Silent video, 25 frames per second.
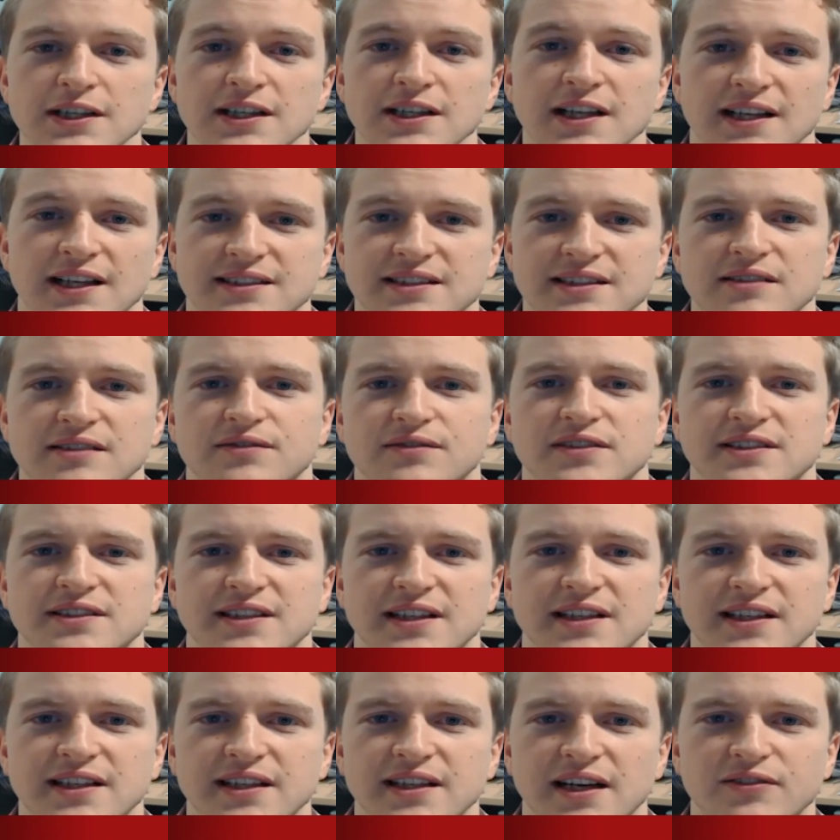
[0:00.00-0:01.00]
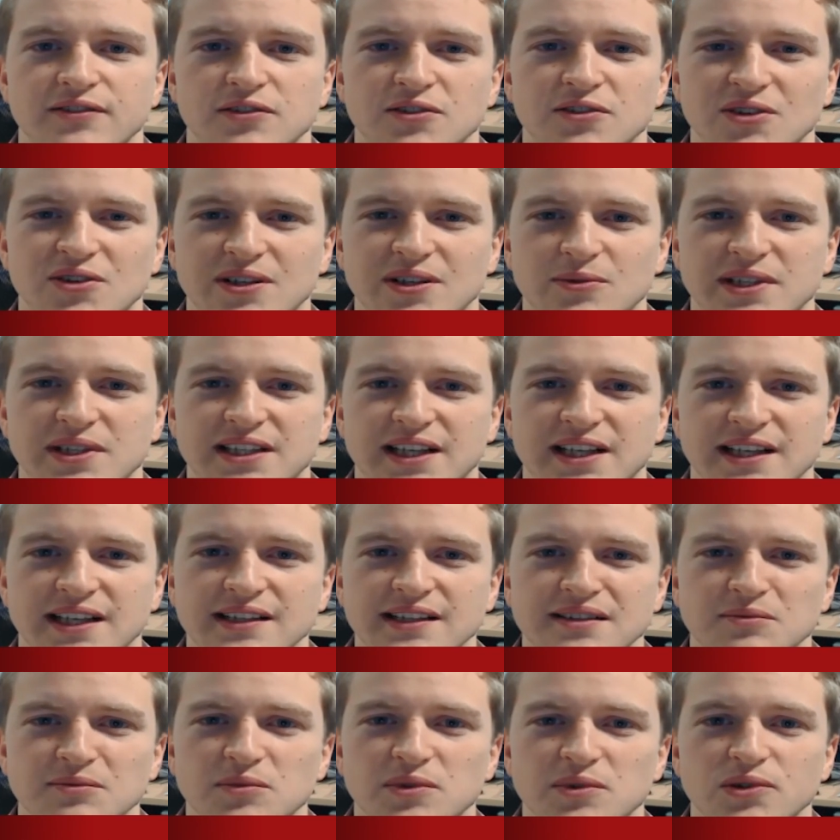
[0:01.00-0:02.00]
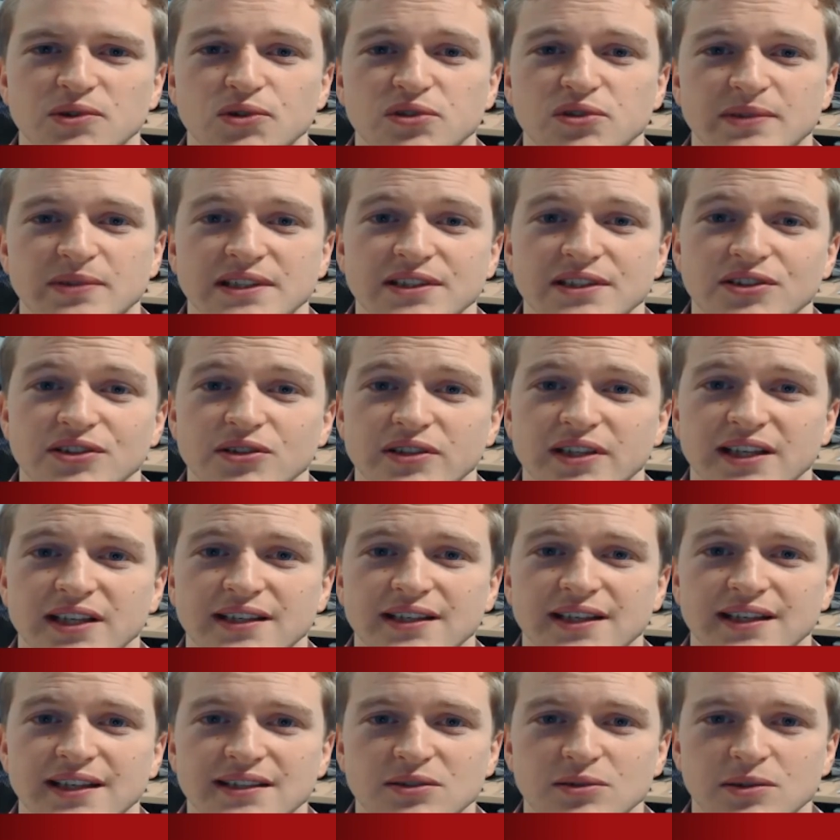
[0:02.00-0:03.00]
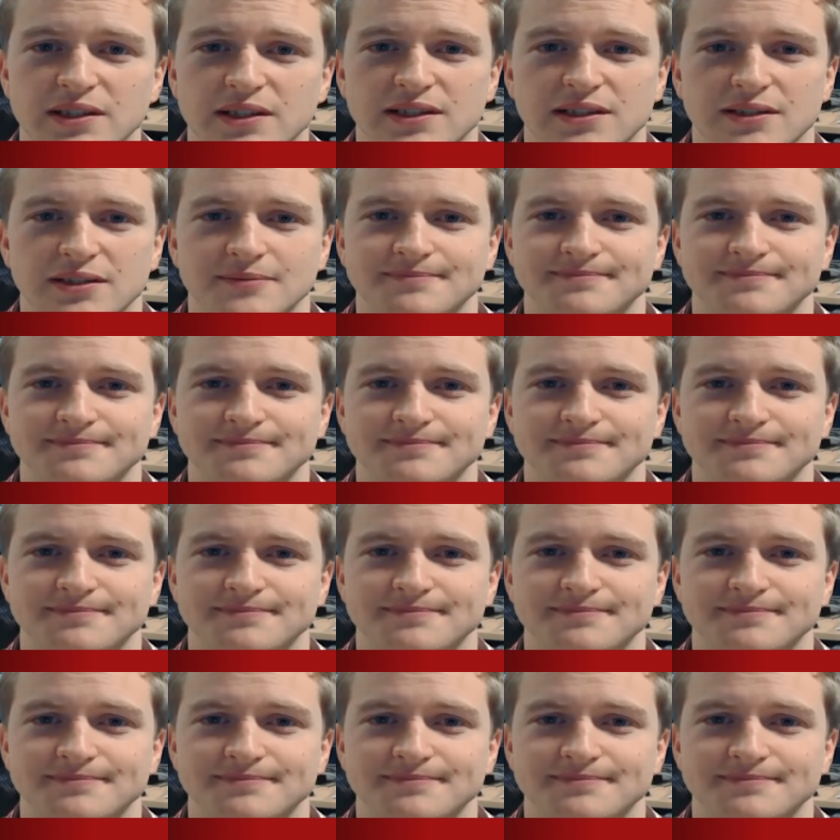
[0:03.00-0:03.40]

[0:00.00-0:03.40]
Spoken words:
That's it for today. Have a great weekend, and we'll speak to you again next week.